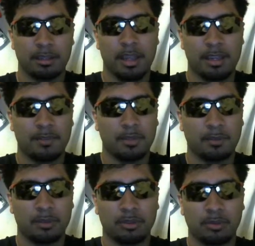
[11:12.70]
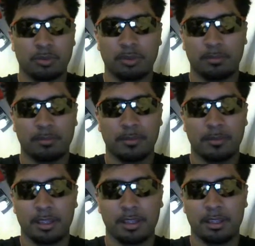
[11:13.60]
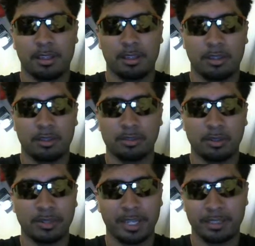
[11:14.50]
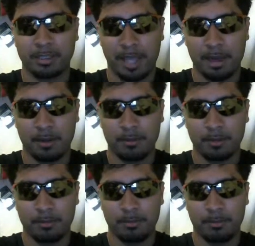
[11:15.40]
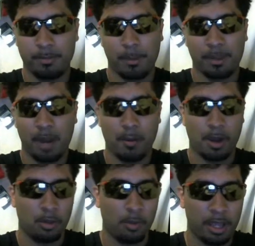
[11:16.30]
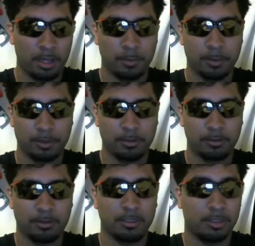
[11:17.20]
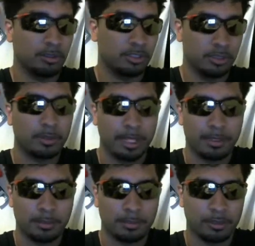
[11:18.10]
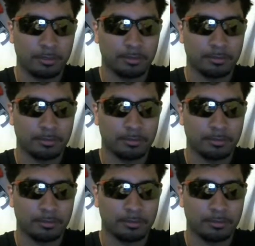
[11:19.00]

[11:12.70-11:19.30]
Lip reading: And even if you do, like, you'll still get something out of it. Maybe not right away, but you'll still get something.